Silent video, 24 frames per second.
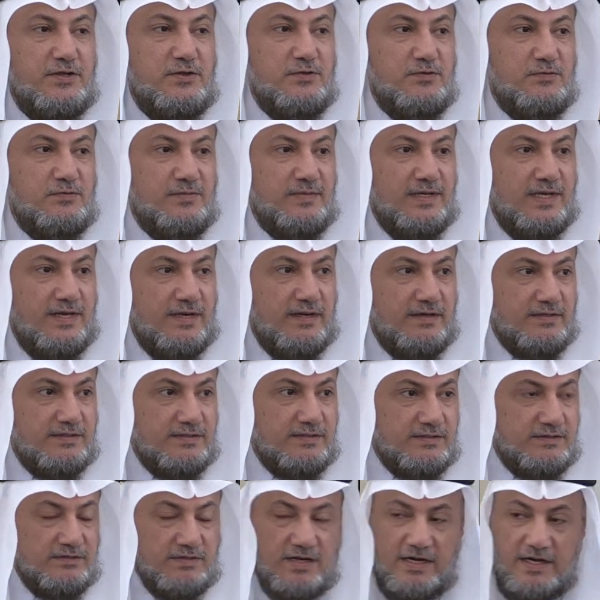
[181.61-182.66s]

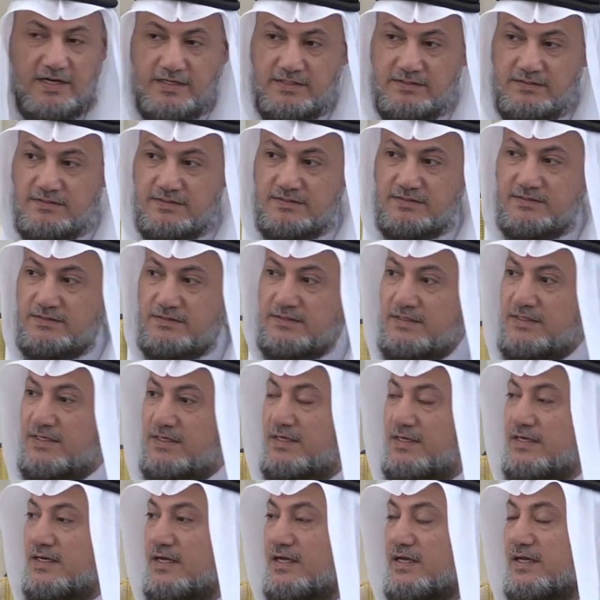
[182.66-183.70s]
human rights,
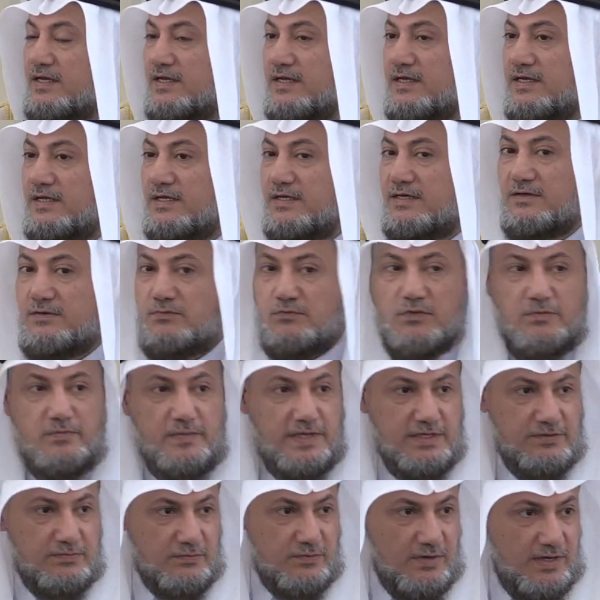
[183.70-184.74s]
uh,
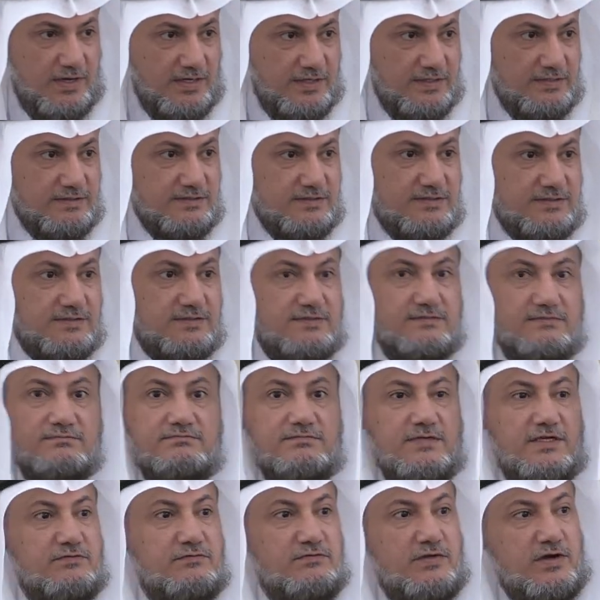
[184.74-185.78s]
women rights,
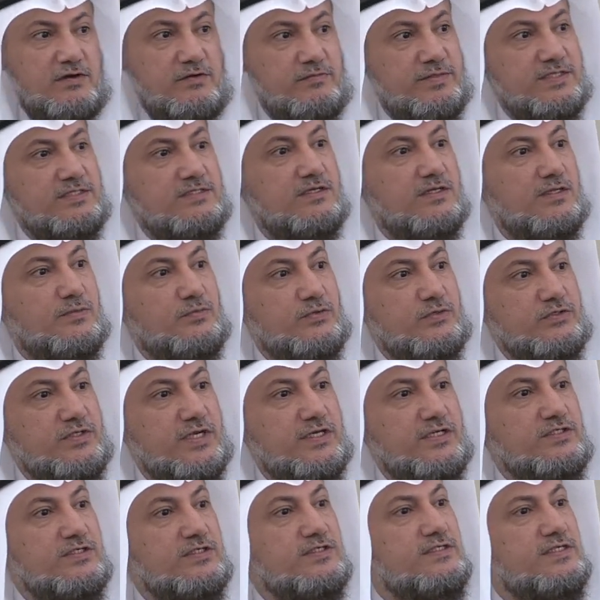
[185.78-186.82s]
environmental
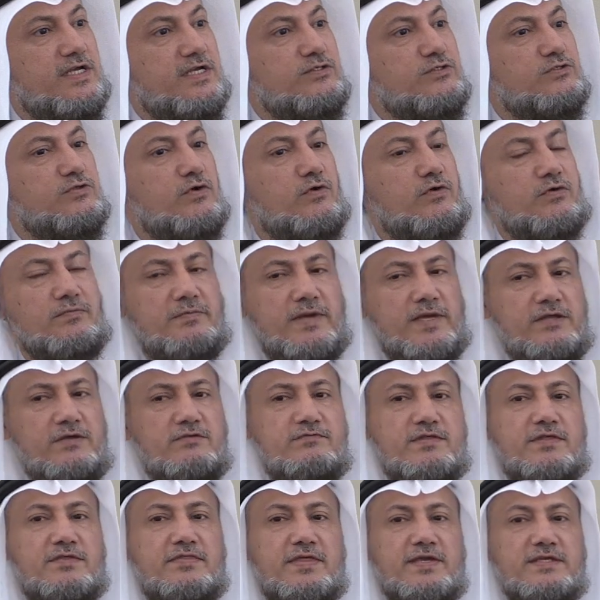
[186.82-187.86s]
protections and so on. Many
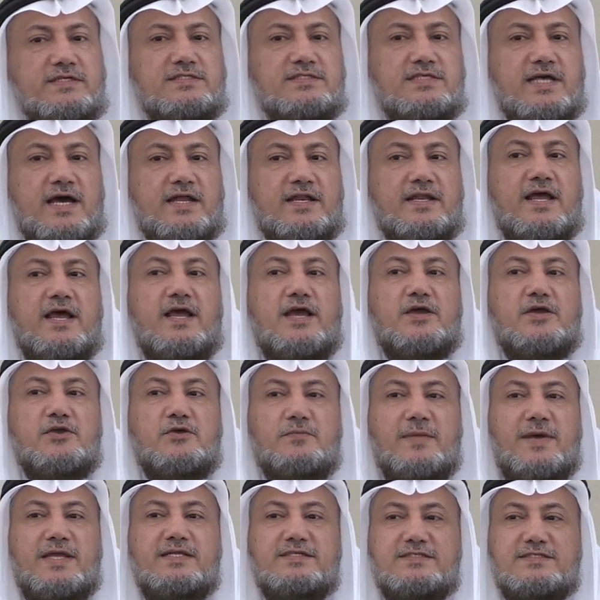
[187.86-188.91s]
of the things that
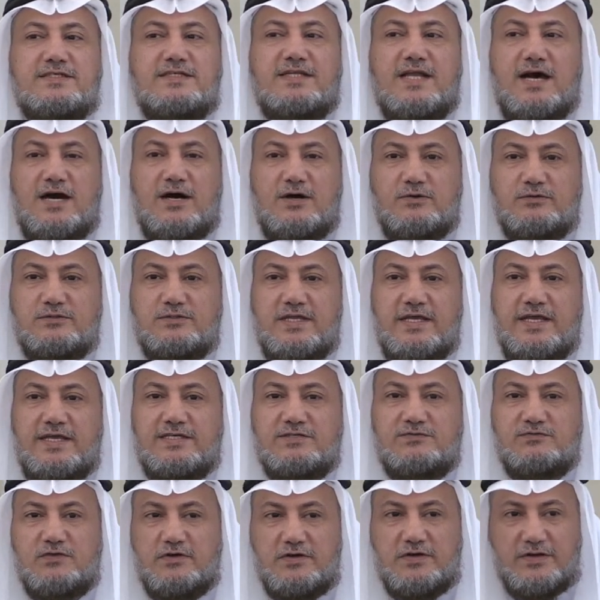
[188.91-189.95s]
humanity now
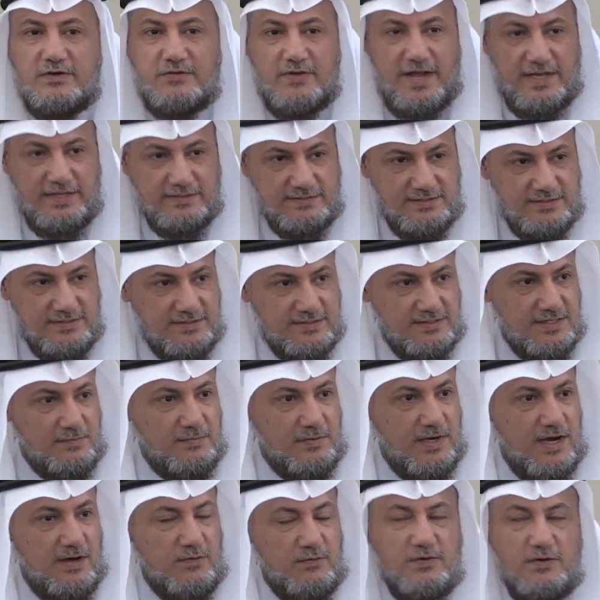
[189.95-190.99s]
takes for granted
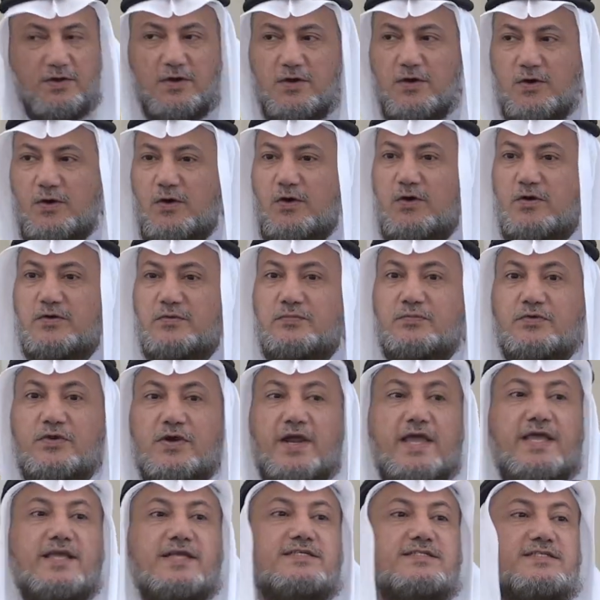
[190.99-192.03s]
somehow or
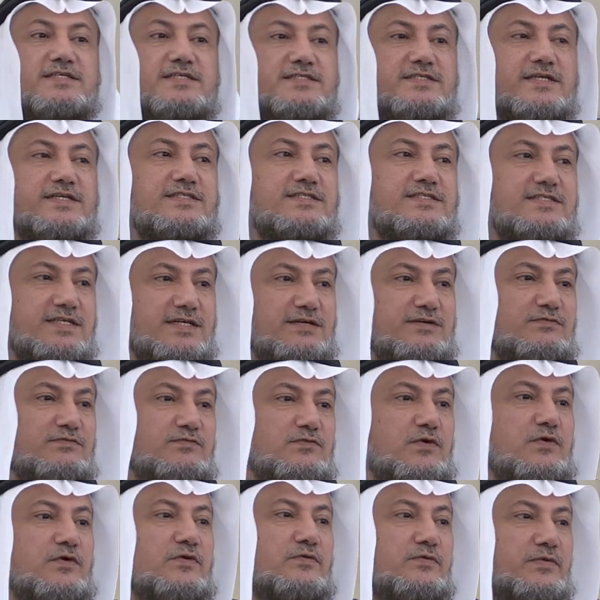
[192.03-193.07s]
praises itself
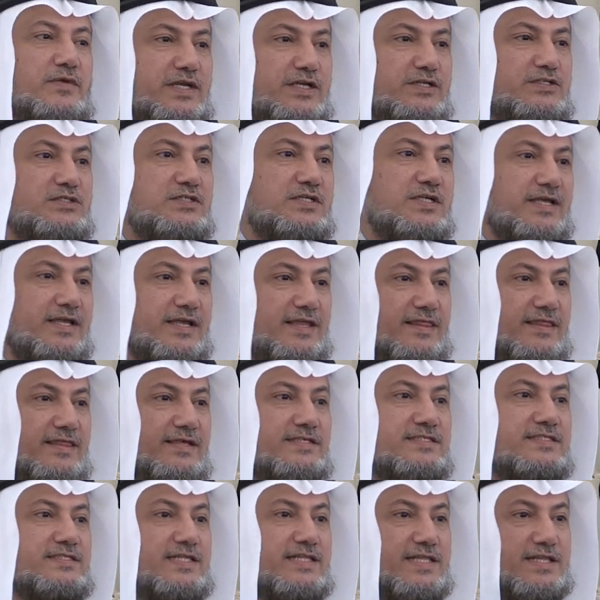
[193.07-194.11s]
for reaching
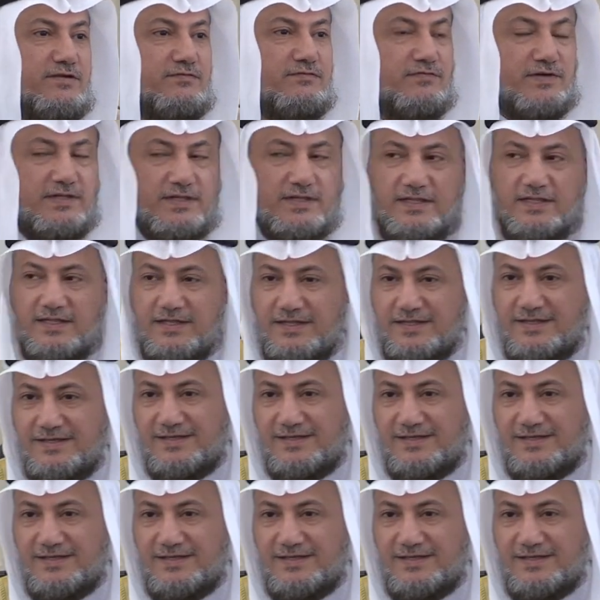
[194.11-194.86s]
this level